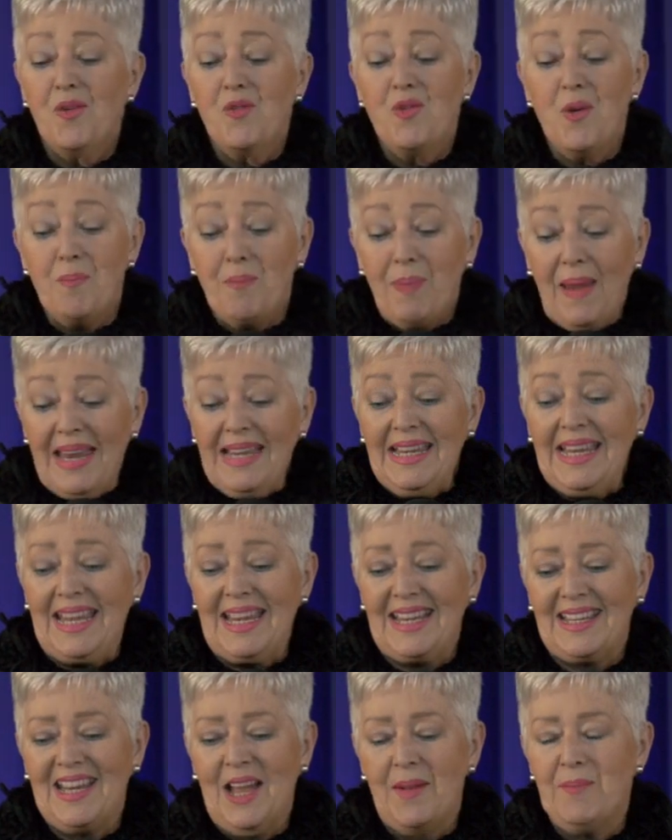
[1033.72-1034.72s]

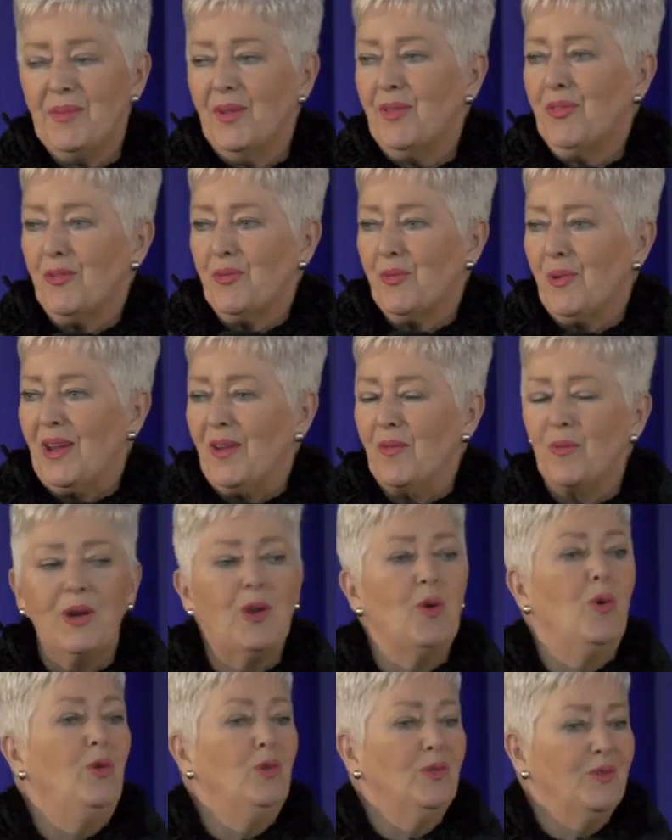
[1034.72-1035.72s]
Rebellion, number three,
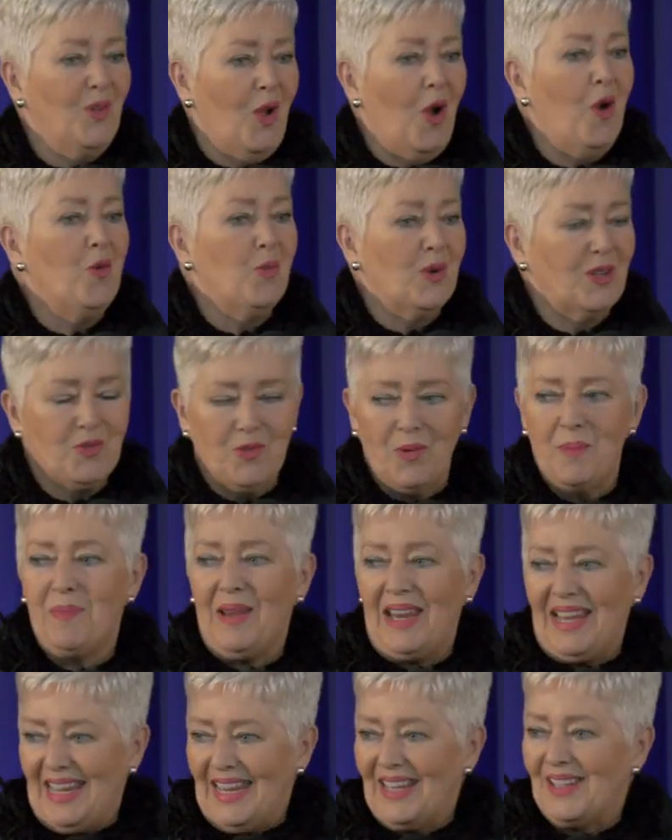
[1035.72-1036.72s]
we all know what
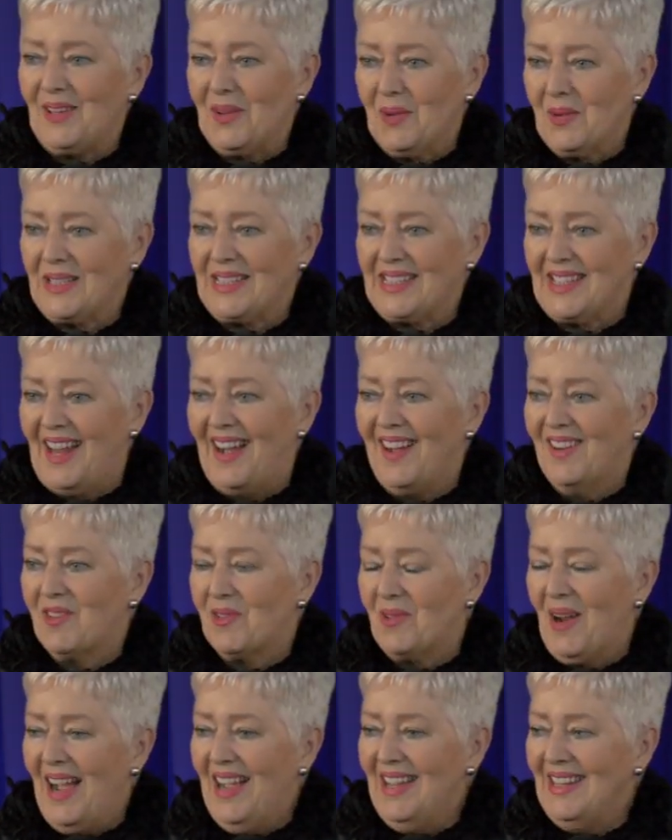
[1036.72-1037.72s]
rebellion looks
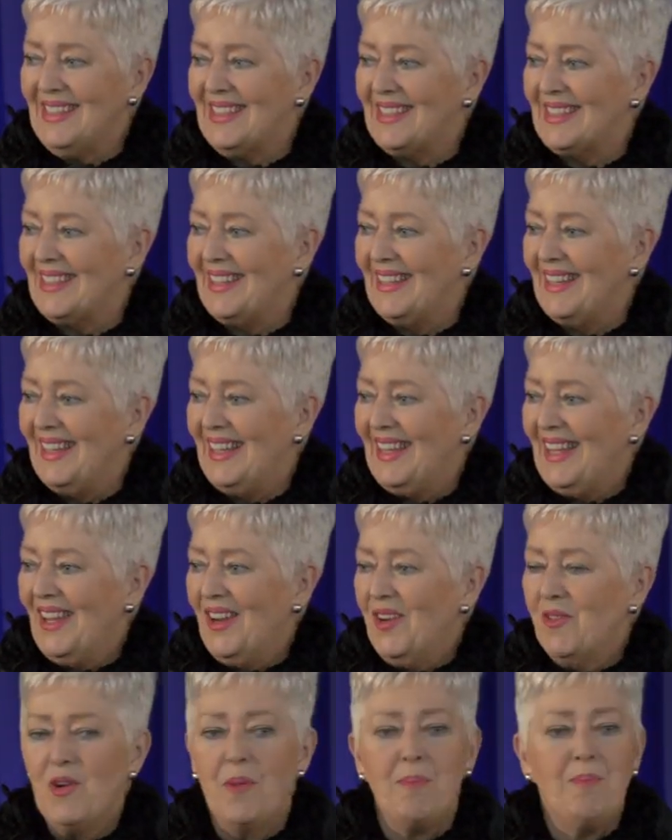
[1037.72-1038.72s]
like, right?
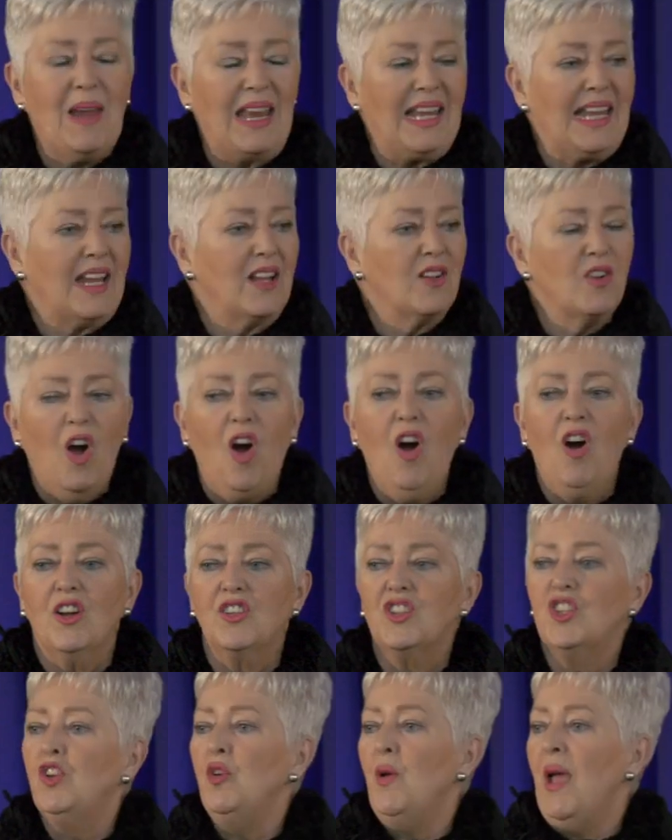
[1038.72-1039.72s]
Rebelling
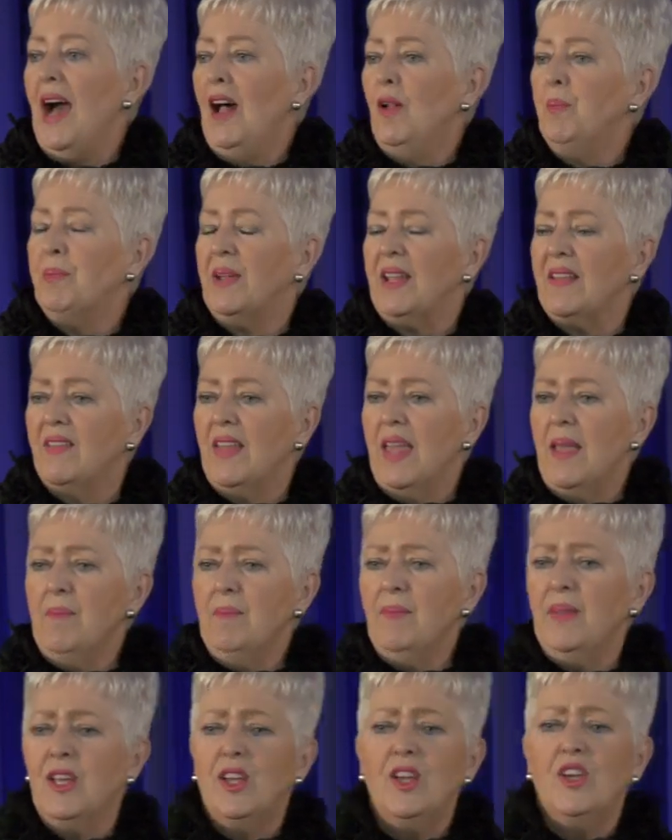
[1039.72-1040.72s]
God, you're helping them,
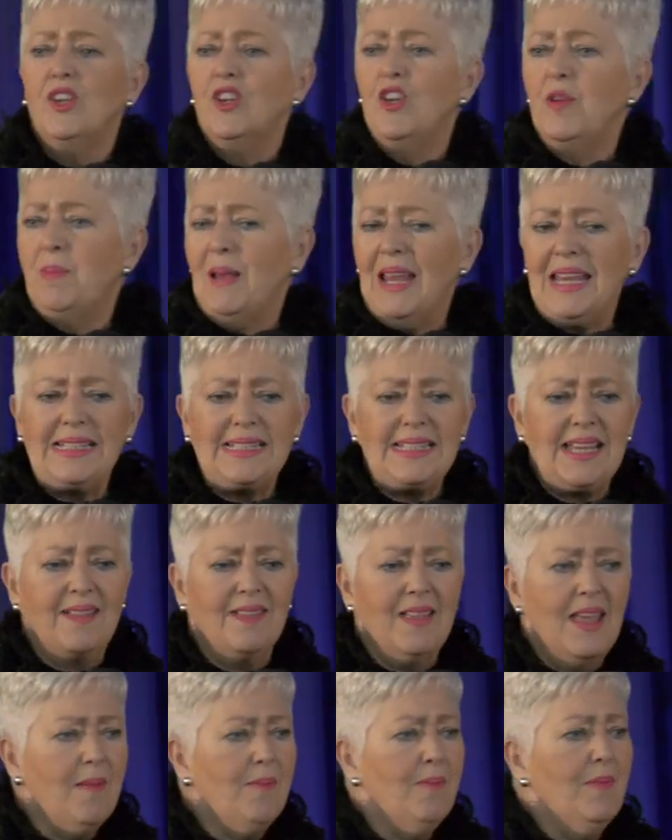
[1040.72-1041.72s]
you're
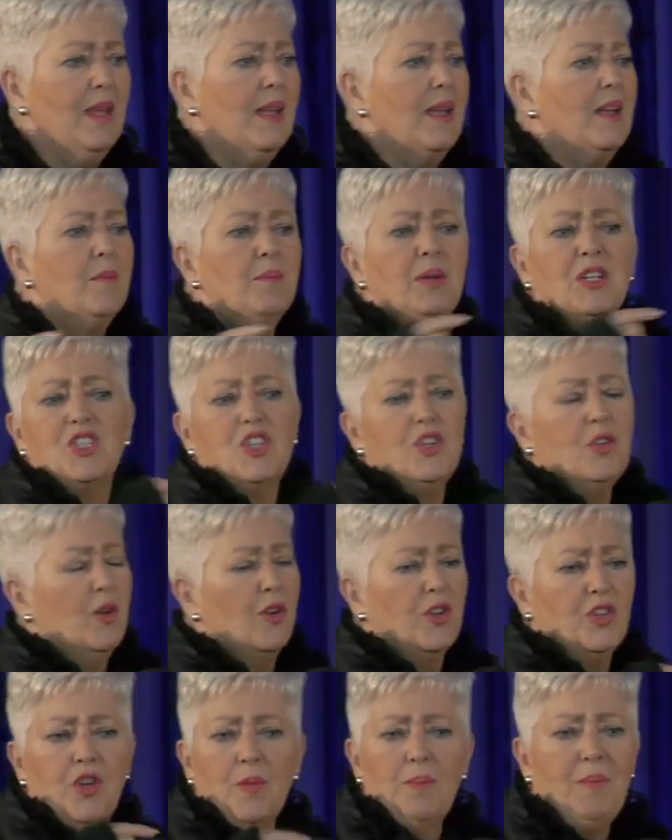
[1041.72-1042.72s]
blessing them, but
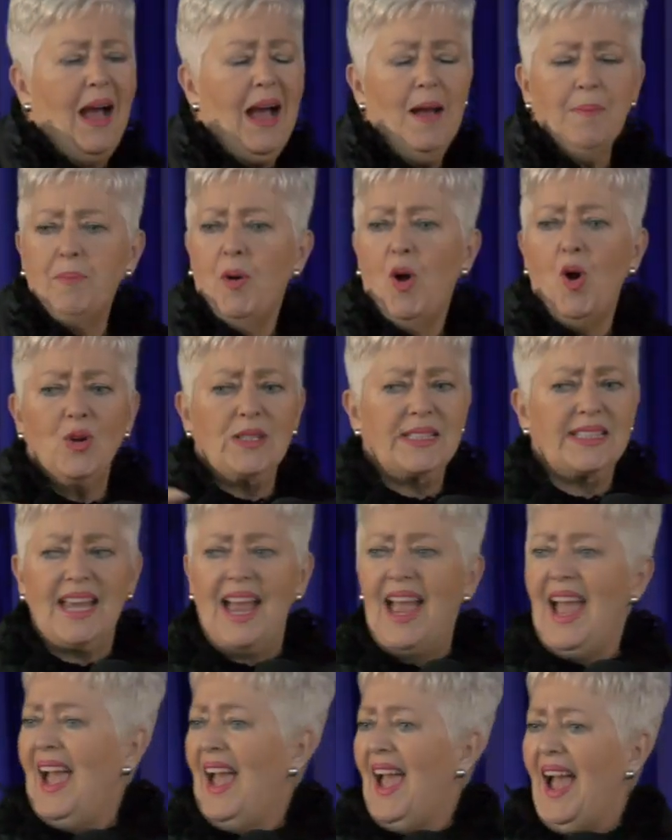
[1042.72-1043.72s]
you, you bypass
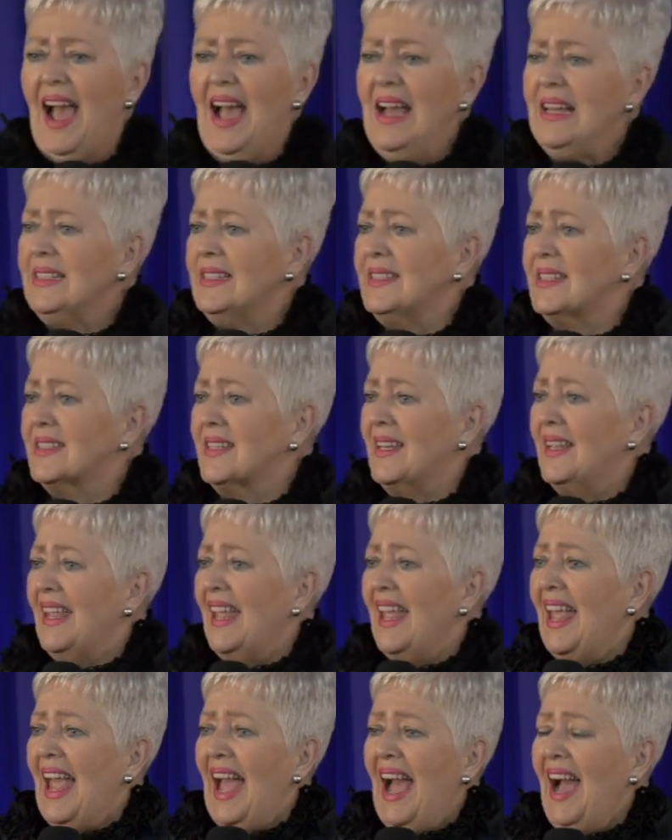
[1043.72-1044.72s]
ours.
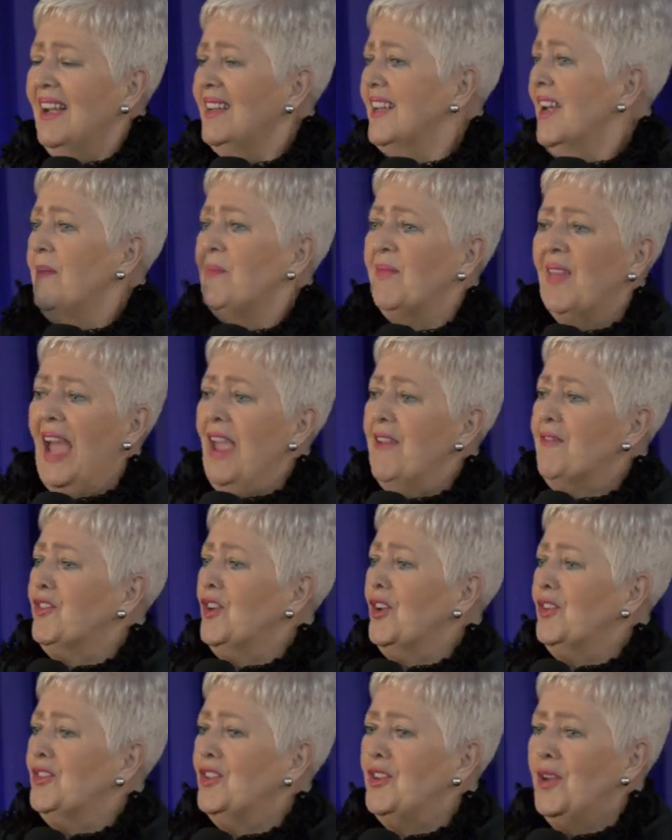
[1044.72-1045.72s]
How come they've
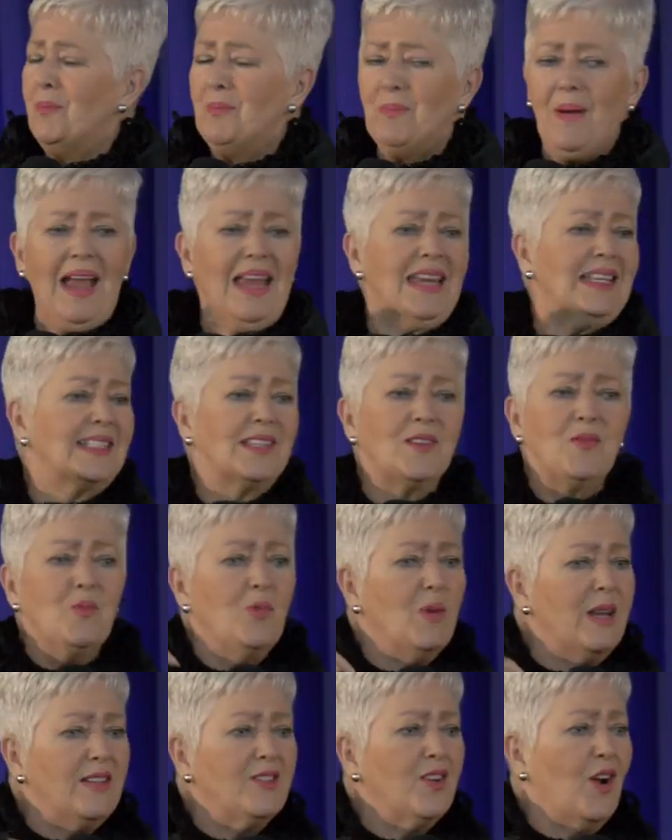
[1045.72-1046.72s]
got new paint
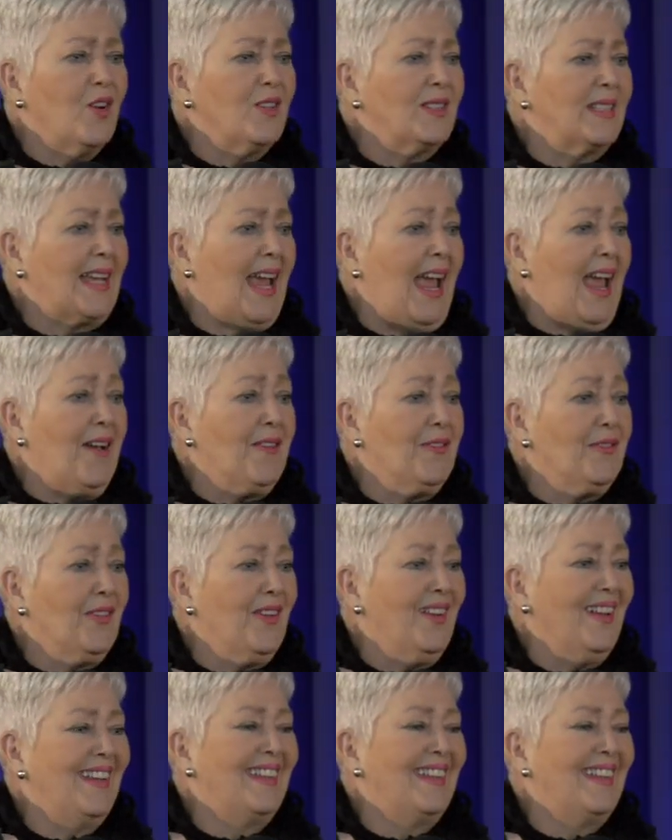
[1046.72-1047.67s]
and we don't have?